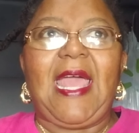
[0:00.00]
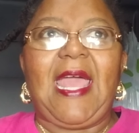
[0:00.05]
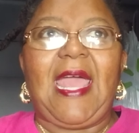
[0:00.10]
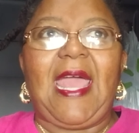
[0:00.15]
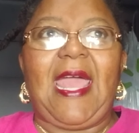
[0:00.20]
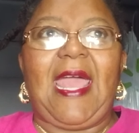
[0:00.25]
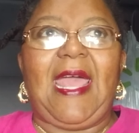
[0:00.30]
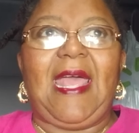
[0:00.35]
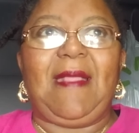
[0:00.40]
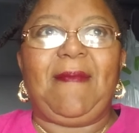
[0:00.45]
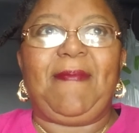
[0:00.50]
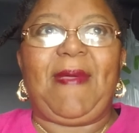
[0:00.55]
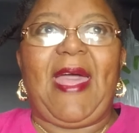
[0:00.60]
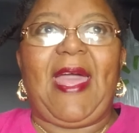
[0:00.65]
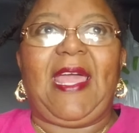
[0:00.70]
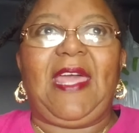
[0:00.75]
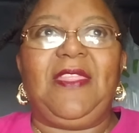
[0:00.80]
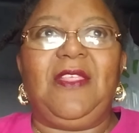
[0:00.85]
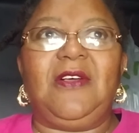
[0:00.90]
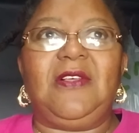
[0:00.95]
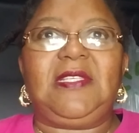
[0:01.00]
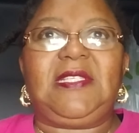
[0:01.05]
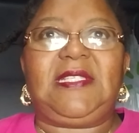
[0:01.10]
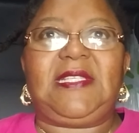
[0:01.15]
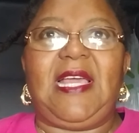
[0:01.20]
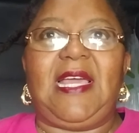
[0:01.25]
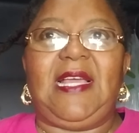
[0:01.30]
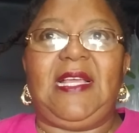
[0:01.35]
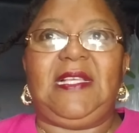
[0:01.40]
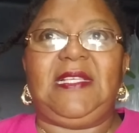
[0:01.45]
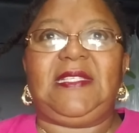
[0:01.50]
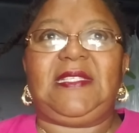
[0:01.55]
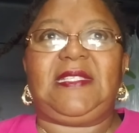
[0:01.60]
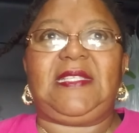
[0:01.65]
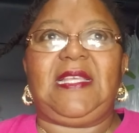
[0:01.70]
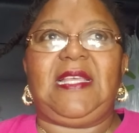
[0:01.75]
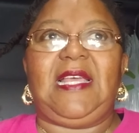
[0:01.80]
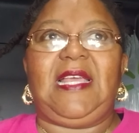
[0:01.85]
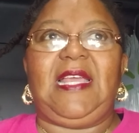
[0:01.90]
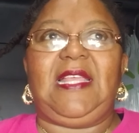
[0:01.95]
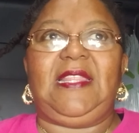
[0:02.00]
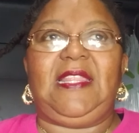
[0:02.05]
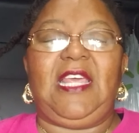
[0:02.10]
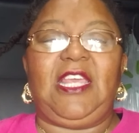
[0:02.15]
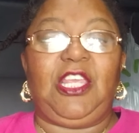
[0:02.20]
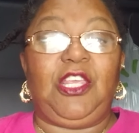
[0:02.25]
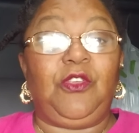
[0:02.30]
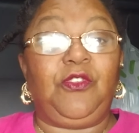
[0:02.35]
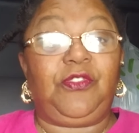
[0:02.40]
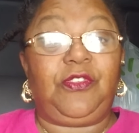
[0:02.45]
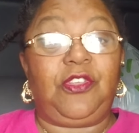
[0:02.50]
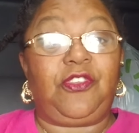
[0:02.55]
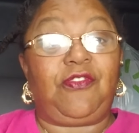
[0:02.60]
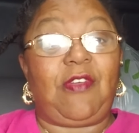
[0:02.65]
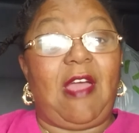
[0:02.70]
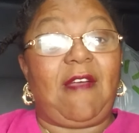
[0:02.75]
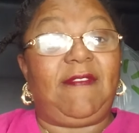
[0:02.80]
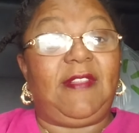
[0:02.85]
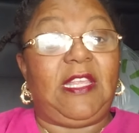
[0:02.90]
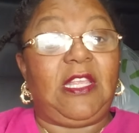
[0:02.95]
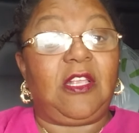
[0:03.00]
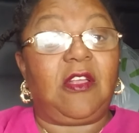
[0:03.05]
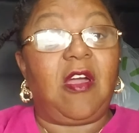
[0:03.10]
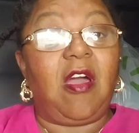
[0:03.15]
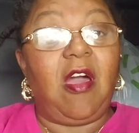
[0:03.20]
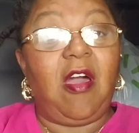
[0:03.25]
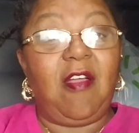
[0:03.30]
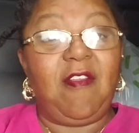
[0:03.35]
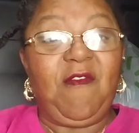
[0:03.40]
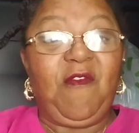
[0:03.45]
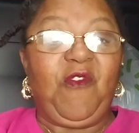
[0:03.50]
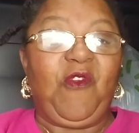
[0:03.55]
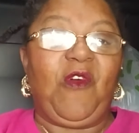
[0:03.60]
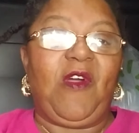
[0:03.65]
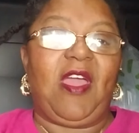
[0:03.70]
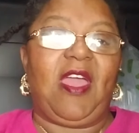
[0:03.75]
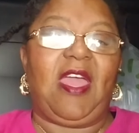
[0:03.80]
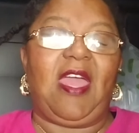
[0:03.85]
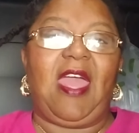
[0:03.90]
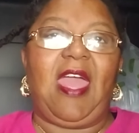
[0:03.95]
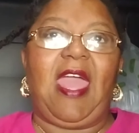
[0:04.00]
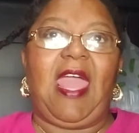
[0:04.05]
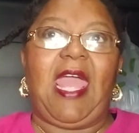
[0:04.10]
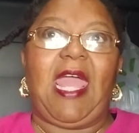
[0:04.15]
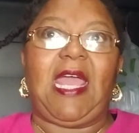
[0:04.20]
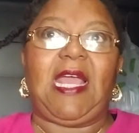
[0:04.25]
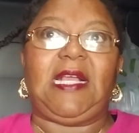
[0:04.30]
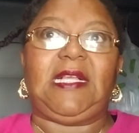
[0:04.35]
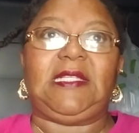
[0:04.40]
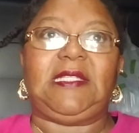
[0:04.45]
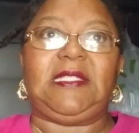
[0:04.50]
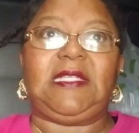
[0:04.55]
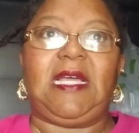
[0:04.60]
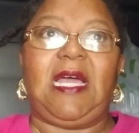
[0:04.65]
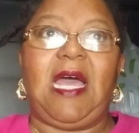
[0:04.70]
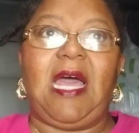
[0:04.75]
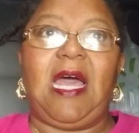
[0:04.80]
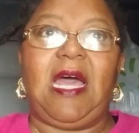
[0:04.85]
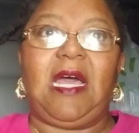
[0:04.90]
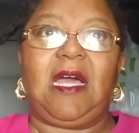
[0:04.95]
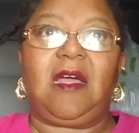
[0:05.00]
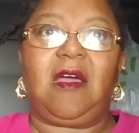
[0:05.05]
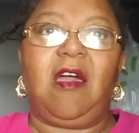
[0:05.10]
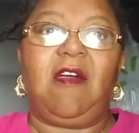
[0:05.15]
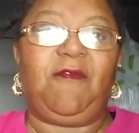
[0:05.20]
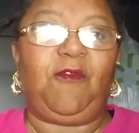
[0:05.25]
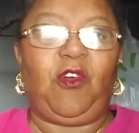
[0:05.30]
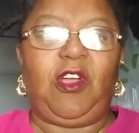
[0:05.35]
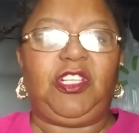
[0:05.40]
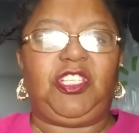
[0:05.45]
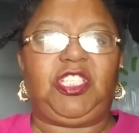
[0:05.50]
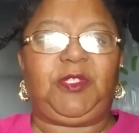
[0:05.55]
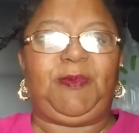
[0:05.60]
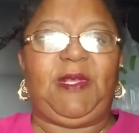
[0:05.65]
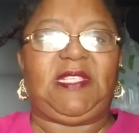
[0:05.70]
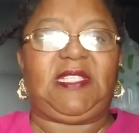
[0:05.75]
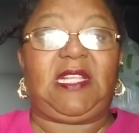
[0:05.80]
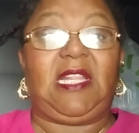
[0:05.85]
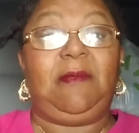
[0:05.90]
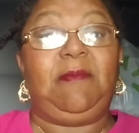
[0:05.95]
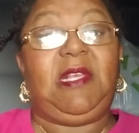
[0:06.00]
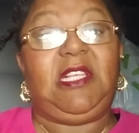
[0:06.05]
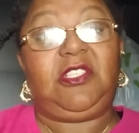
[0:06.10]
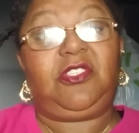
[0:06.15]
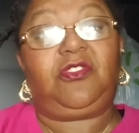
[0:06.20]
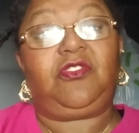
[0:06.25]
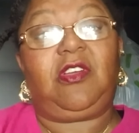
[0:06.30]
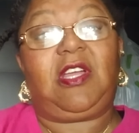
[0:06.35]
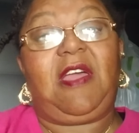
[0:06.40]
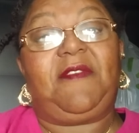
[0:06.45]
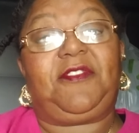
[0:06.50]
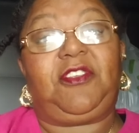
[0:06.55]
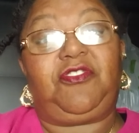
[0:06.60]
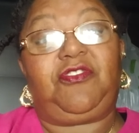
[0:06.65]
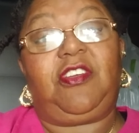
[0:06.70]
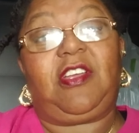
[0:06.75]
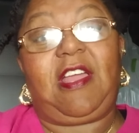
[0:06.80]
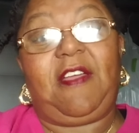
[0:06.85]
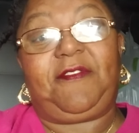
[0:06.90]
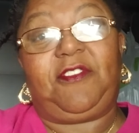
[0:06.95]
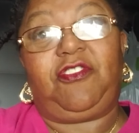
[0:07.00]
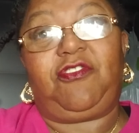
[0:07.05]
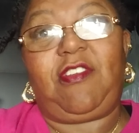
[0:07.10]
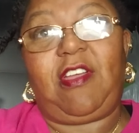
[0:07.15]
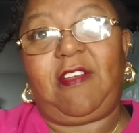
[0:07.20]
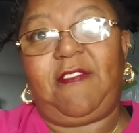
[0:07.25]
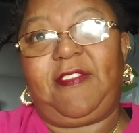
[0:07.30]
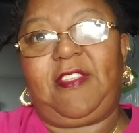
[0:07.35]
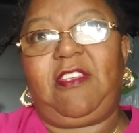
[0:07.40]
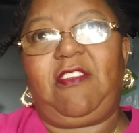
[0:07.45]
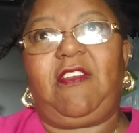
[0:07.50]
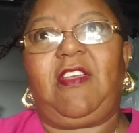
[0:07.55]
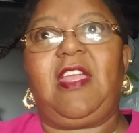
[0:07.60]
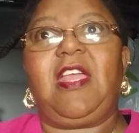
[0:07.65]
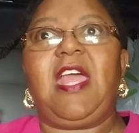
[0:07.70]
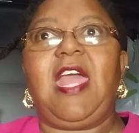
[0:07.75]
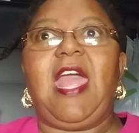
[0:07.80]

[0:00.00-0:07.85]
And back in those days, they used to travel in convoy, and convoy just basically means truck after truck after truck after truck.